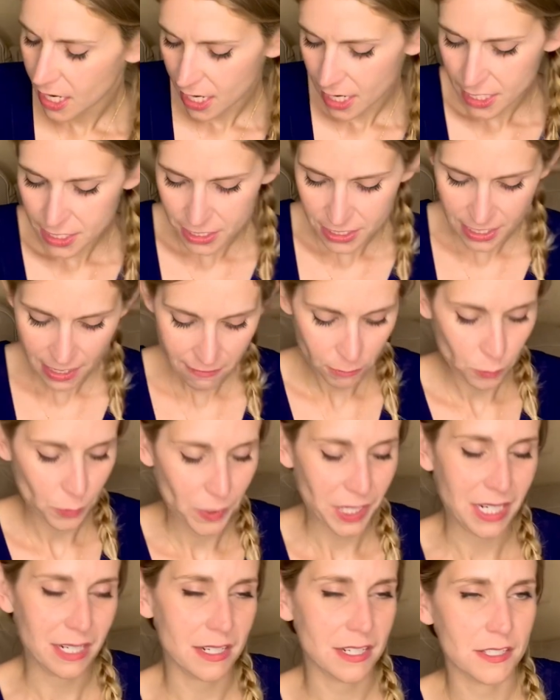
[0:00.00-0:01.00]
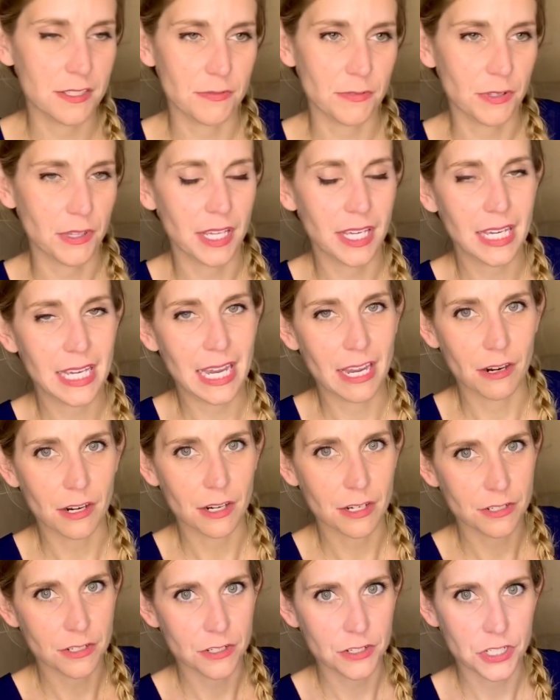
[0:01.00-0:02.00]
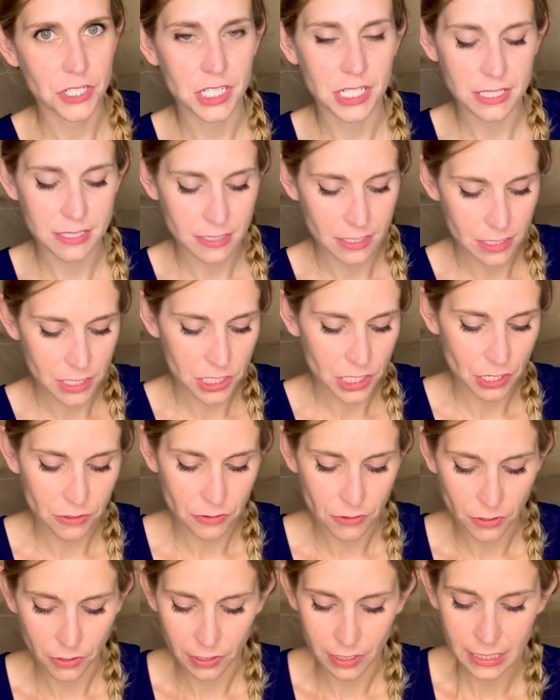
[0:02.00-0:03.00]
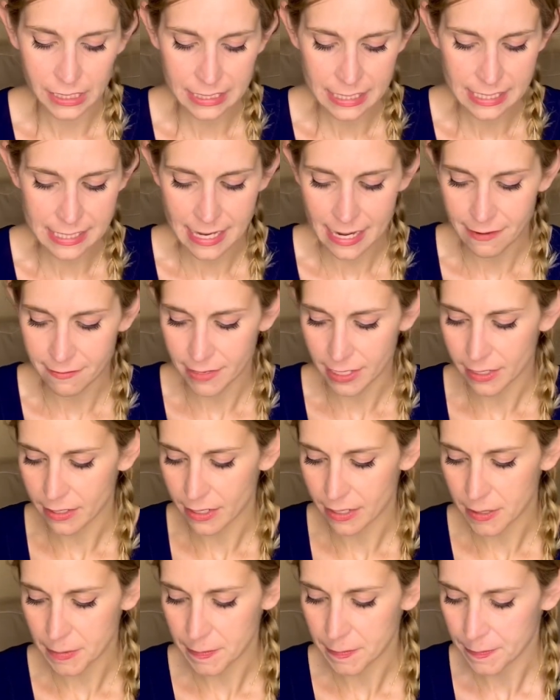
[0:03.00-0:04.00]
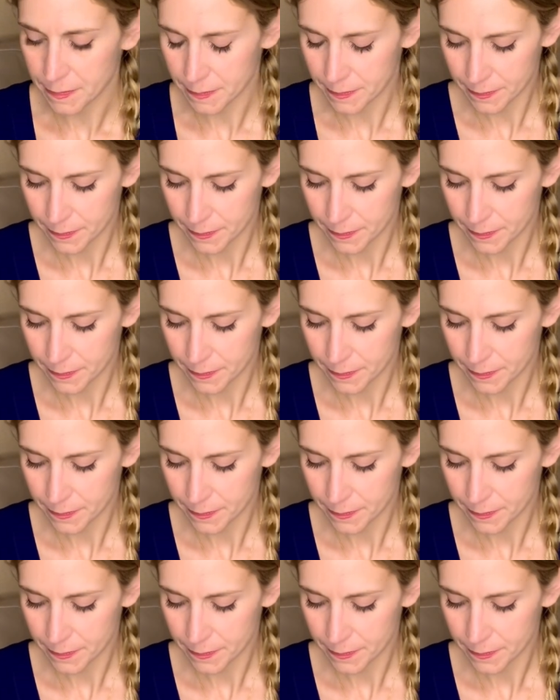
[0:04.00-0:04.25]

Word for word: I just have a weakness for like character sheets in general and saving them